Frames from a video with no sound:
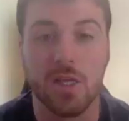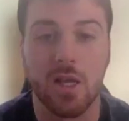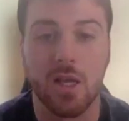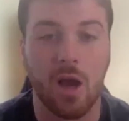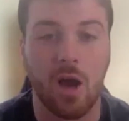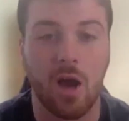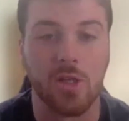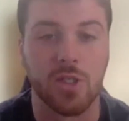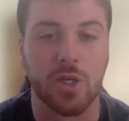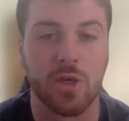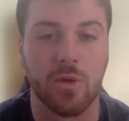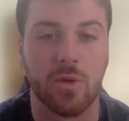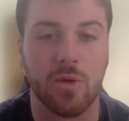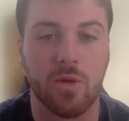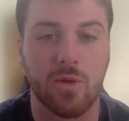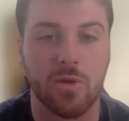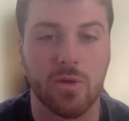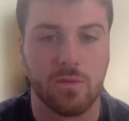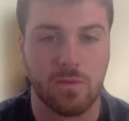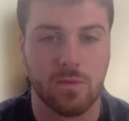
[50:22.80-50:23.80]
I think Jordan
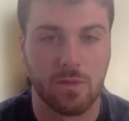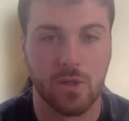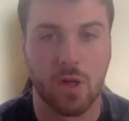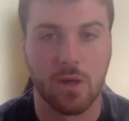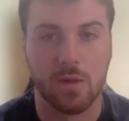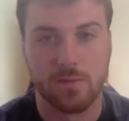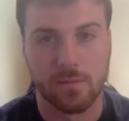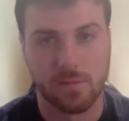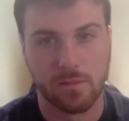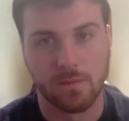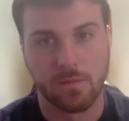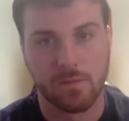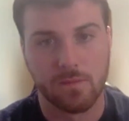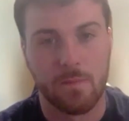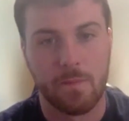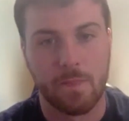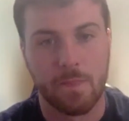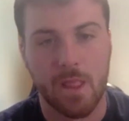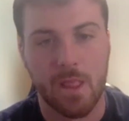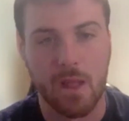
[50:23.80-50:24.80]
Addison would probably be
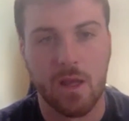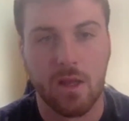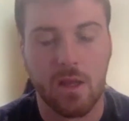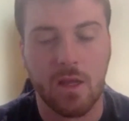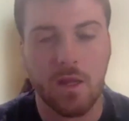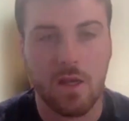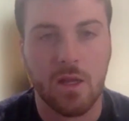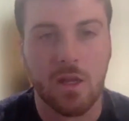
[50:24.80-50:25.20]
a better fit.